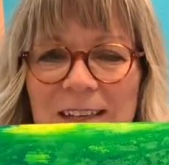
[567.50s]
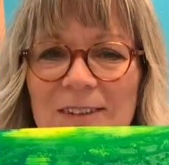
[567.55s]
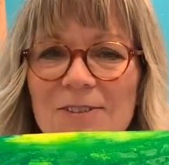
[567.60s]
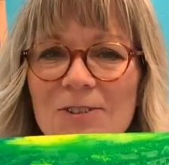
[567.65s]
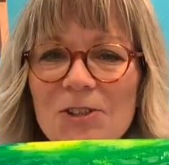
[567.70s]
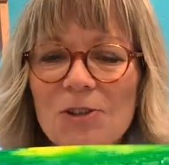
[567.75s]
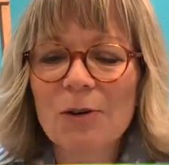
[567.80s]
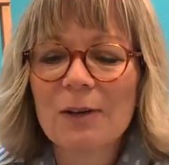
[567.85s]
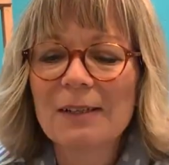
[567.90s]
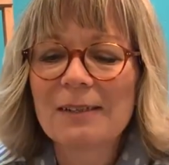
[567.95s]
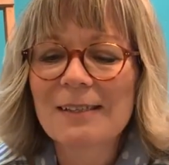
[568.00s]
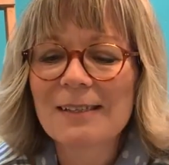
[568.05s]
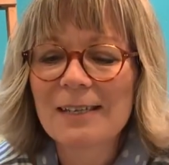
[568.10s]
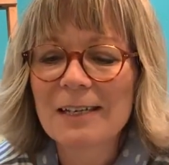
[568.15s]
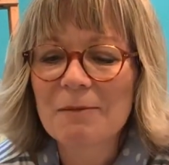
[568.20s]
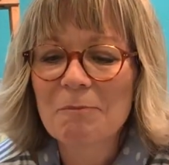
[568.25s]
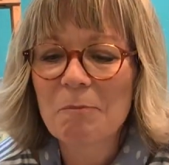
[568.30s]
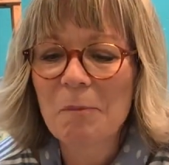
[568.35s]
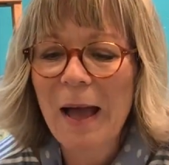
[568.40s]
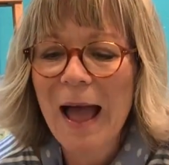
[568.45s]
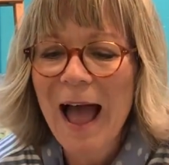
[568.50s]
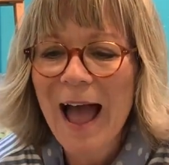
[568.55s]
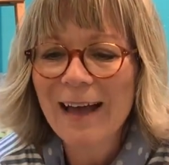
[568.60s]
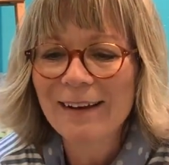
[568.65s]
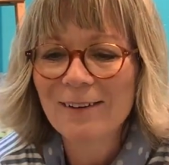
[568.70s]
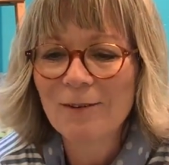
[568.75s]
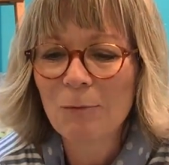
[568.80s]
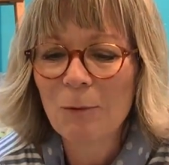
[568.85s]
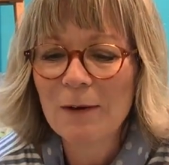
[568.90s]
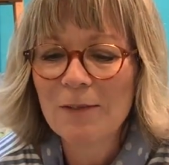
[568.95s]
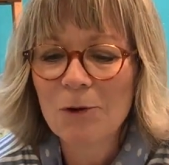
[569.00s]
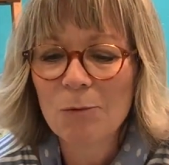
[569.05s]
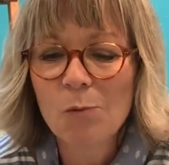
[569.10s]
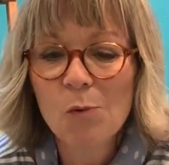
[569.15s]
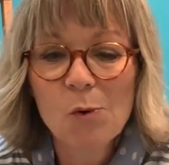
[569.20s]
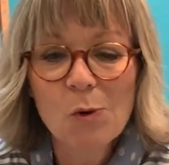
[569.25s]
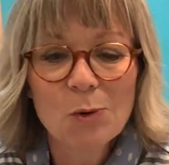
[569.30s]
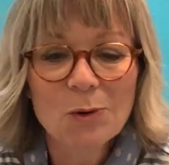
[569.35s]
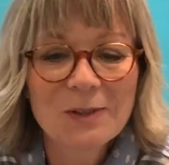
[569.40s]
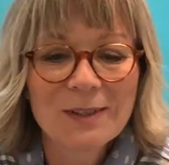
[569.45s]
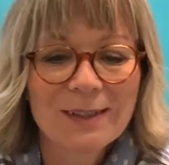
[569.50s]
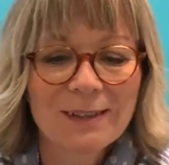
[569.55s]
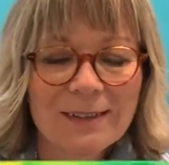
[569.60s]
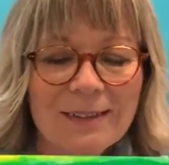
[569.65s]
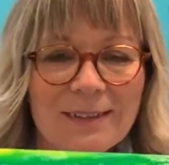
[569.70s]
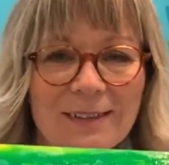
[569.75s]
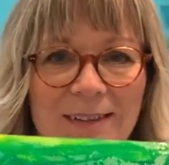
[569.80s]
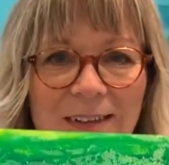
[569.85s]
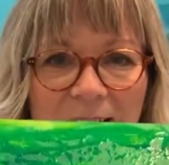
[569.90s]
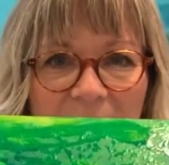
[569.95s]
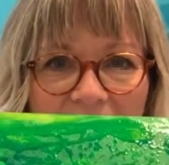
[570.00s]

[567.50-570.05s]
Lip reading: interesting pattern where the water's